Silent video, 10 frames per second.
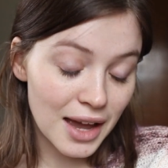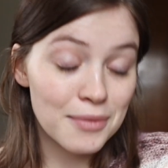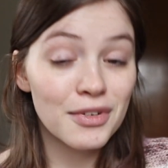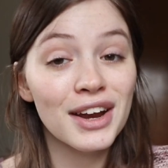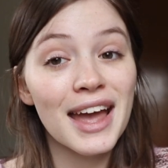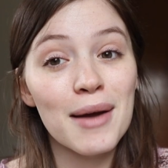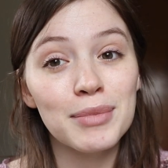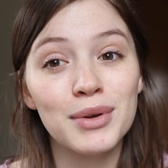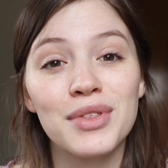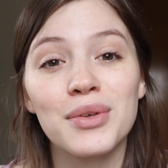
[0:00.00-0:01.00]
I'm very
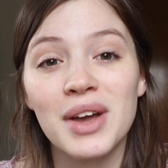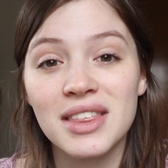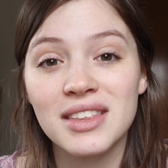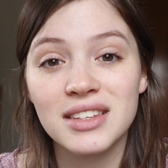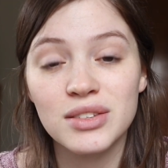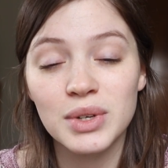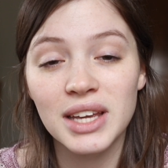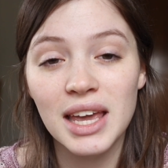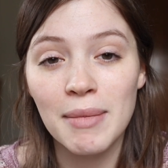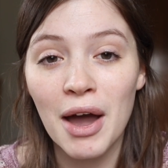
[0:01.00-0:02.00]
happy with the way that this one
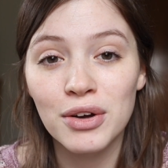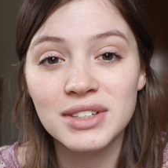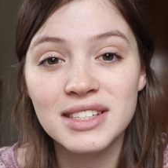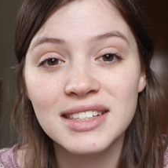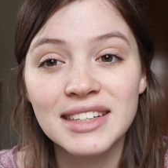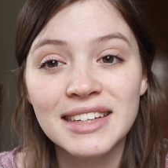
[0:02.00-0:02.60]
came out.